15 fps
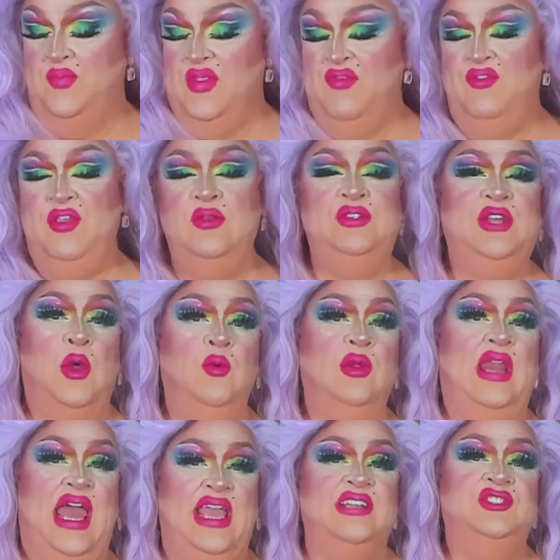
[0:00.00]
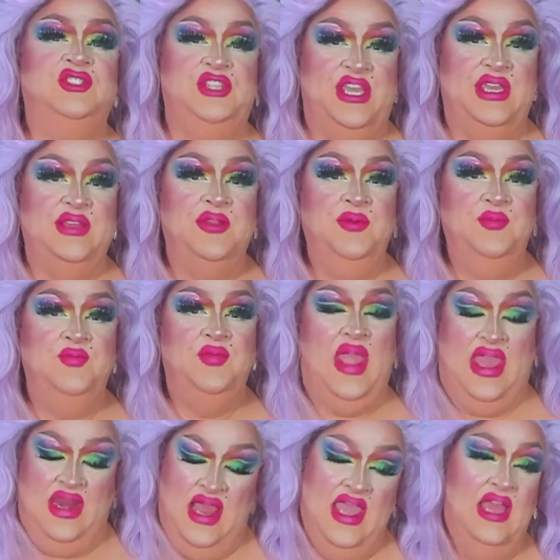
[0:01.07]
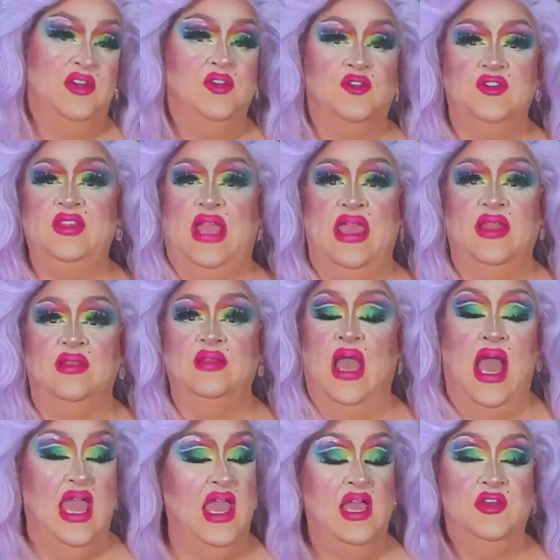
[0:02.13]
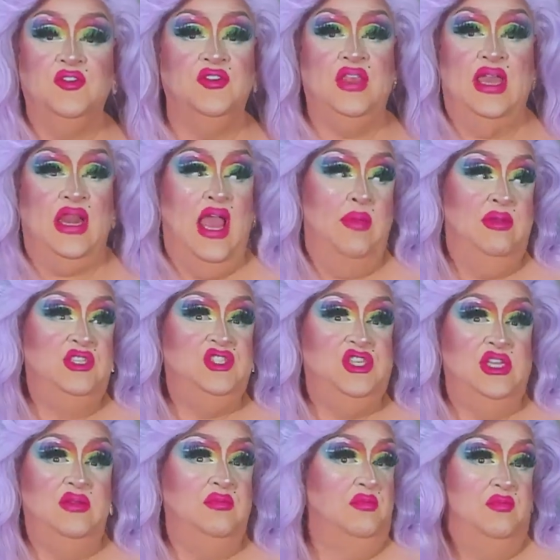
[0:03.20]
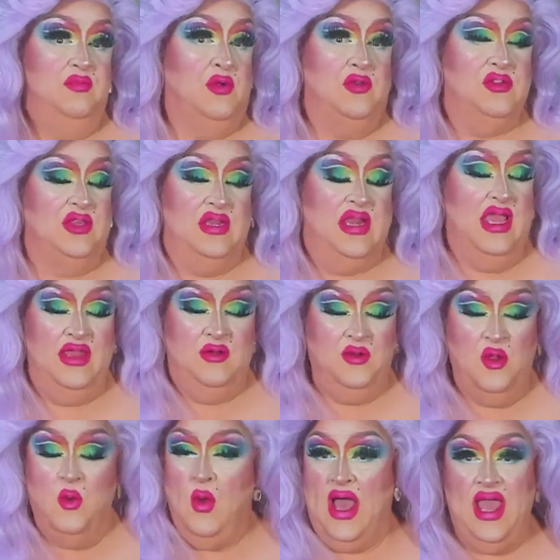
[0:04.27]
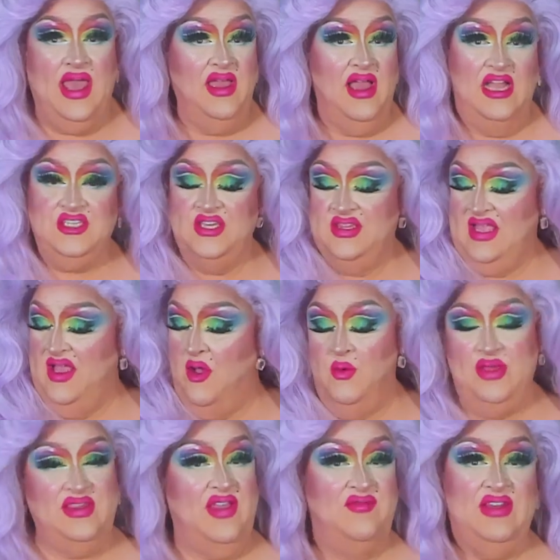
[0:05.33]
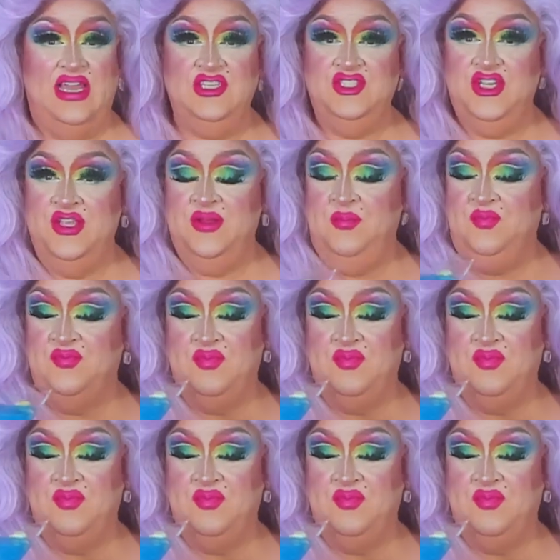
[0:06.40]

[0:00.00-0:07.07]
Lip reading: If you don't like gin, and I understand. I'm a gin person. I don't know why. I just always have liked gin.